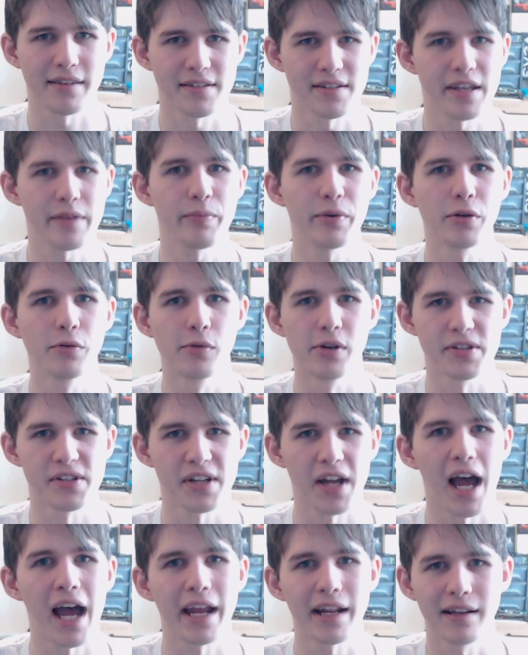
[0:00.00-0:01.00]
CPU
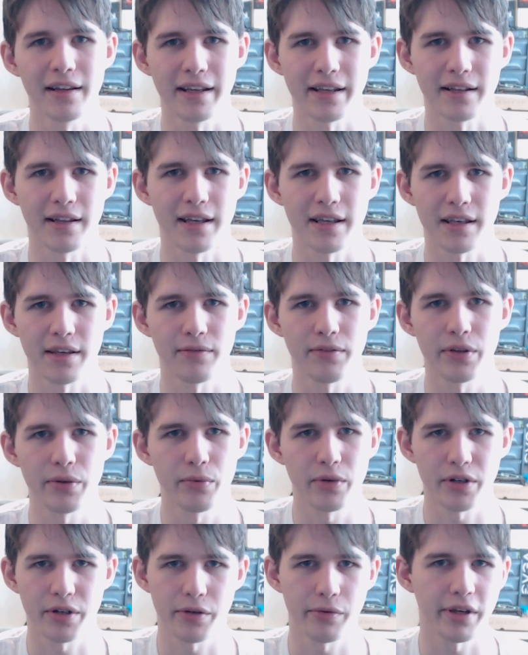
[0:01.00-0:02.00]
wasn't idling like if
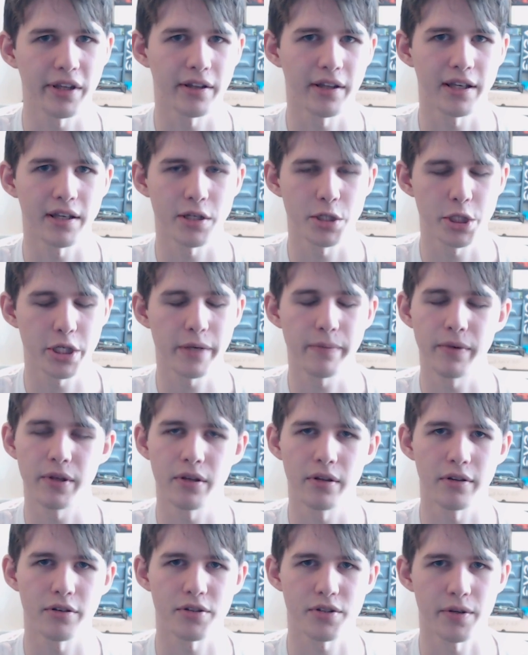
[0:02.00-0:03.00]
you were doing a
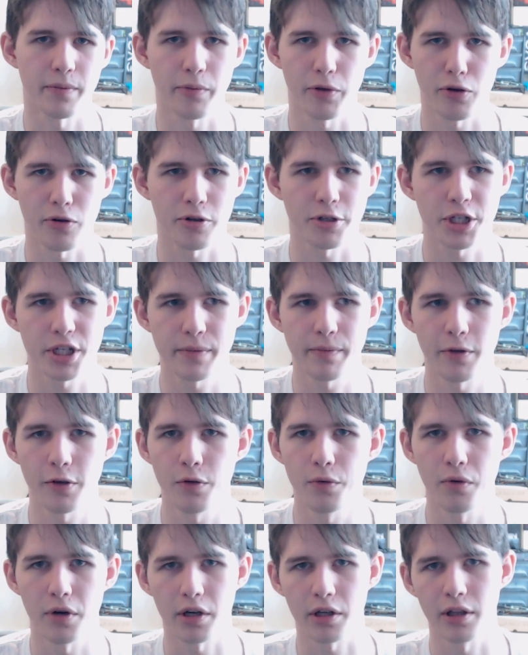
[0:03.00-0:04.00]
GPU, just a pure
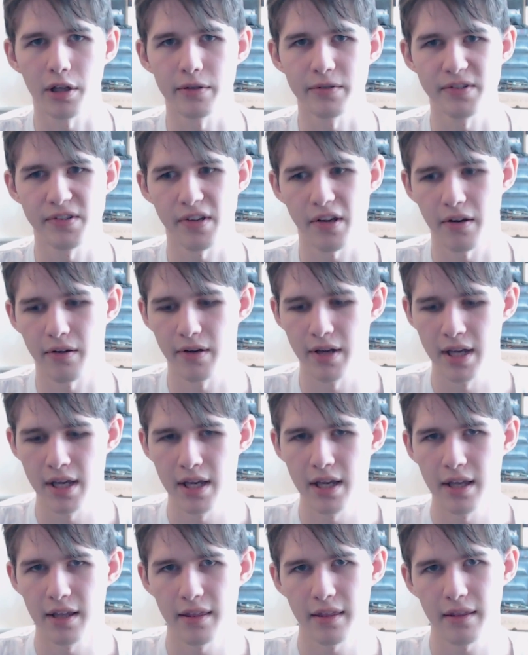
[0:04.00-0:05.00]
GPU workload. So,
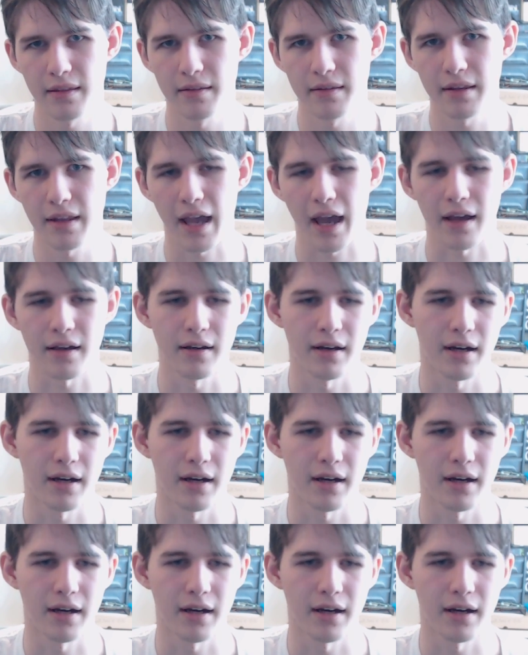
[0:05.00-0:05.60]
yeah.